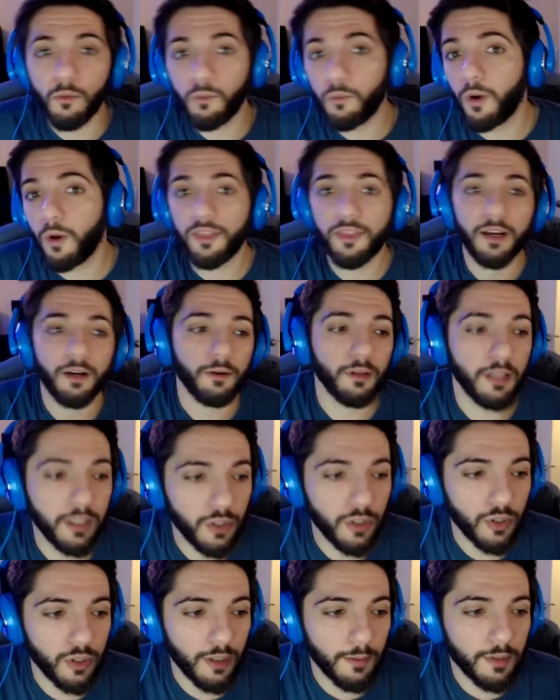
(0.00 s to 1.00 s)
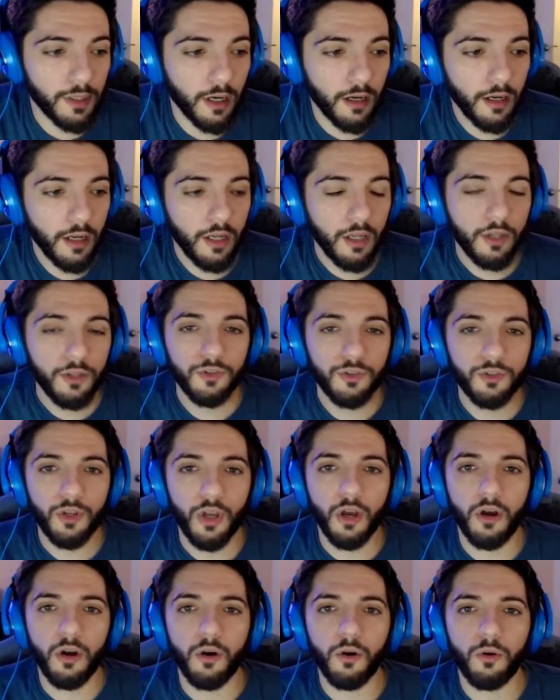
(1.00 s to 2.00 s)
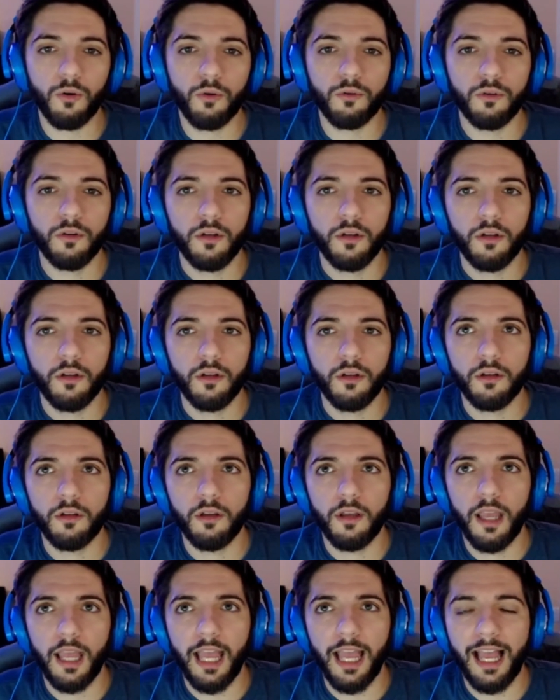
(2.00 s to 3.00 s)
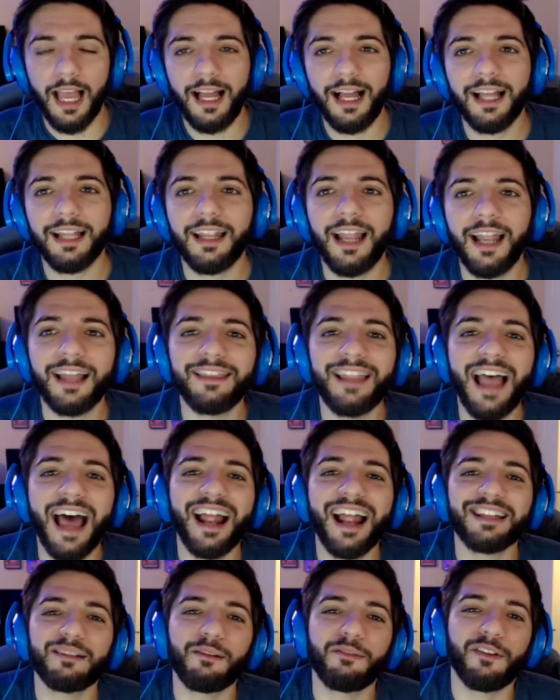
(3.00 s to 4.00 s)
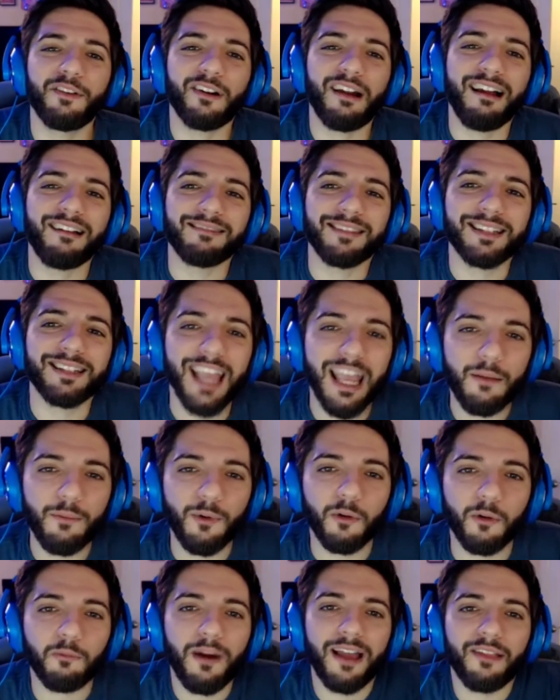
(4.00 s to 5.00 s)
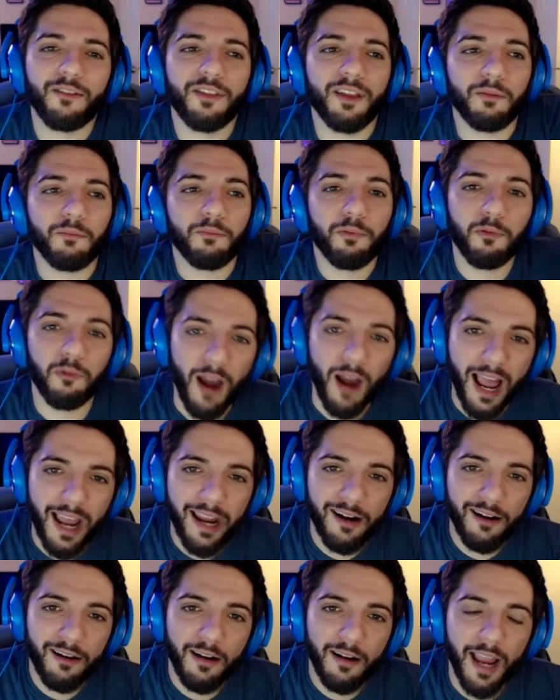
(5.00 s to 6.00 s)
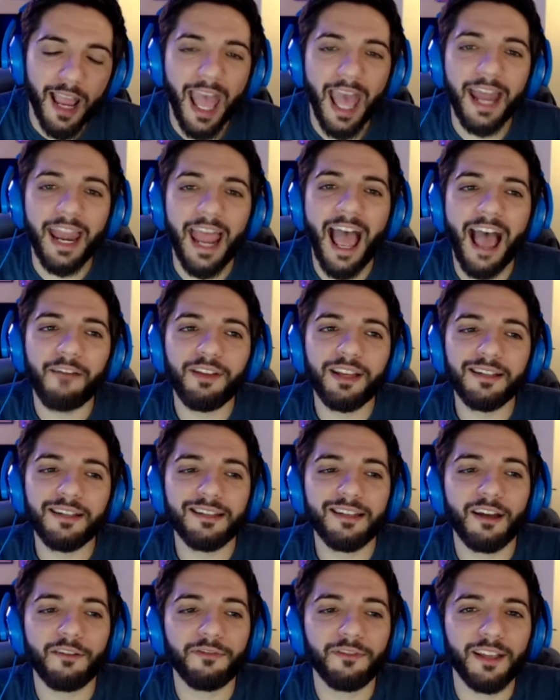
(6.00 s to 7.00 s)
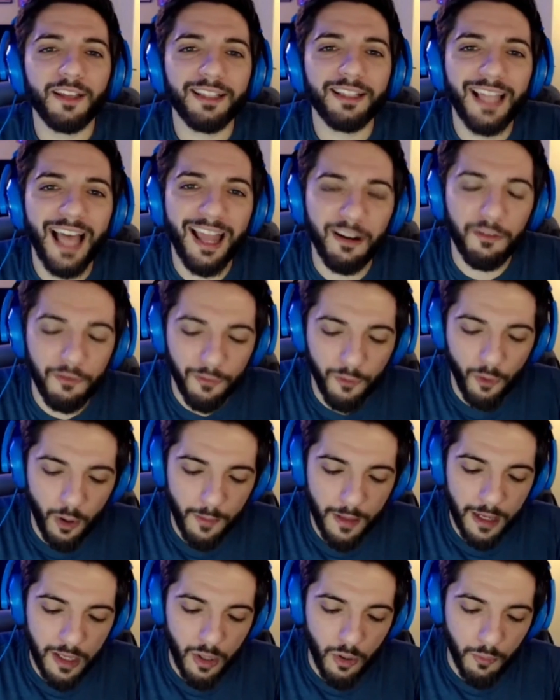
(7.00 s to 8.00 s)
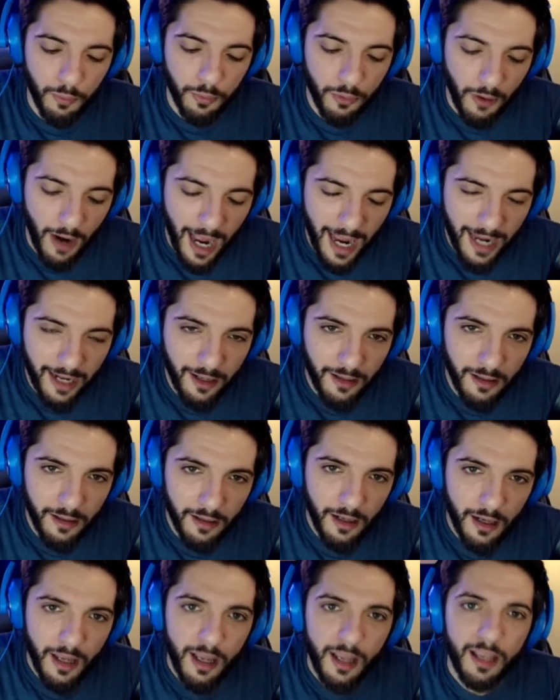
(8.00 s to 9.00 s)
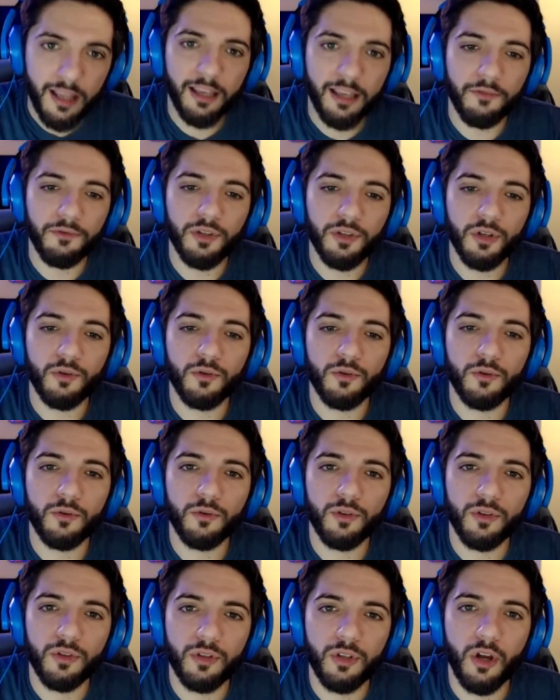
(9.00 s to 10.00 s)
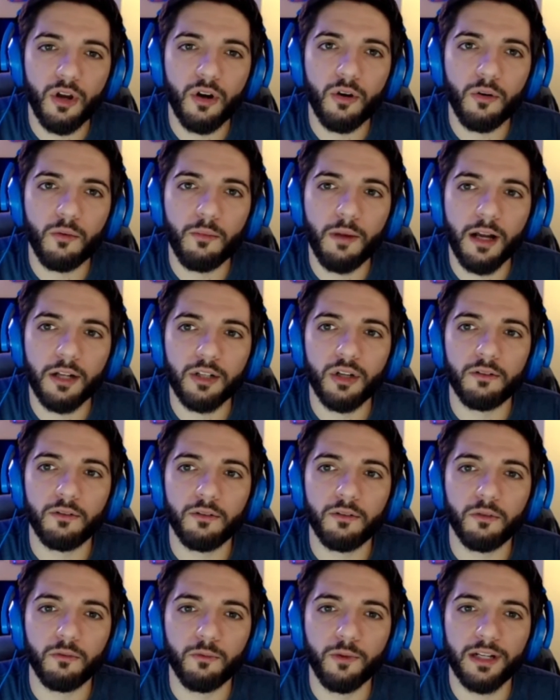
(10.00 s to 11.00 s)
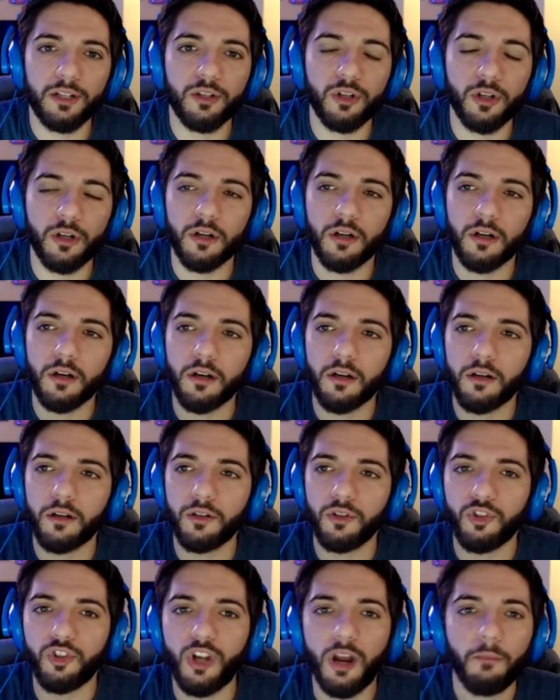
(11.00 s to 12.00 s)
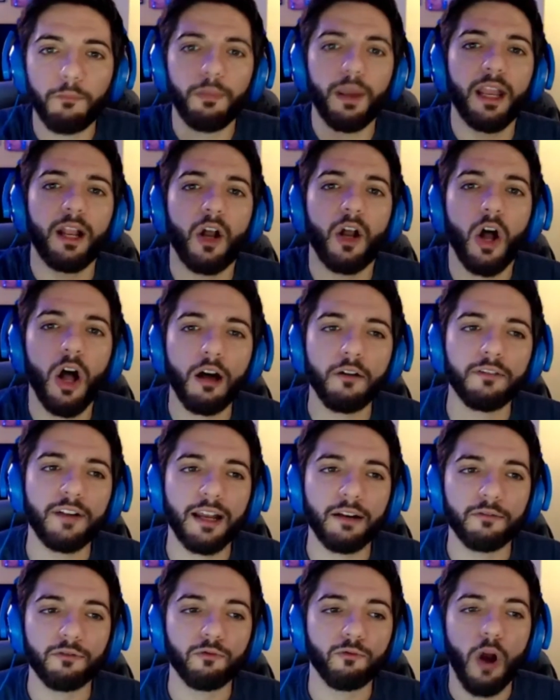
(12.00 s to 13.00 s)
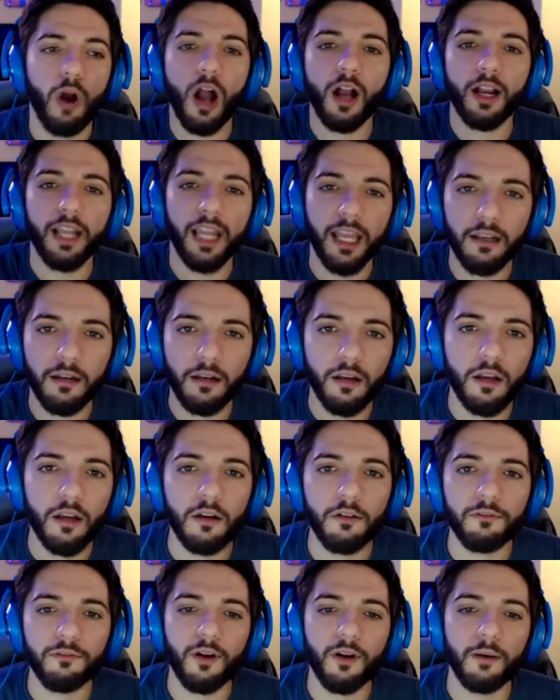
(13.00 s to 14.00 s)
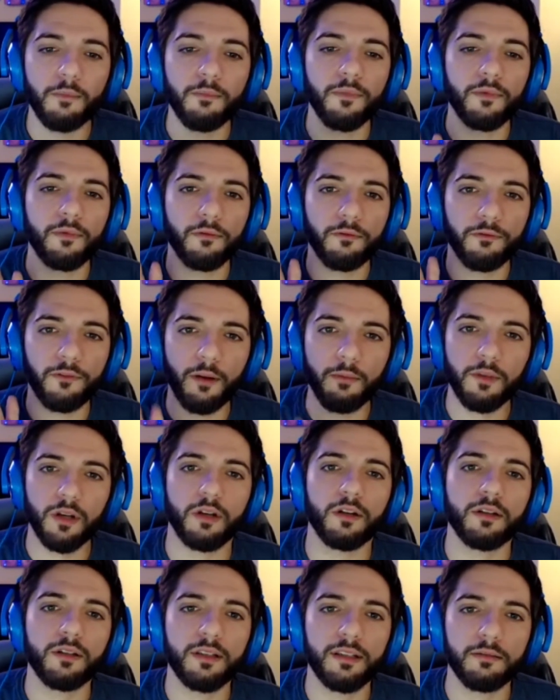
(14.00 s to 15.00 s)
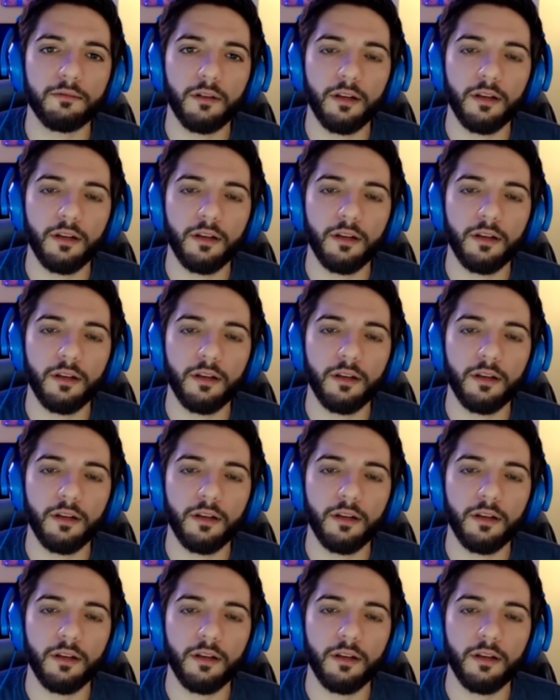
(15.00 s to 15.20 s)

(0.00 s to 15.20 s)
what their relationships are. So, and that has to be figured out at the table rather than prior. And having stuff like that informing you prior gives you so much of a richer jumping off kind of rocket from your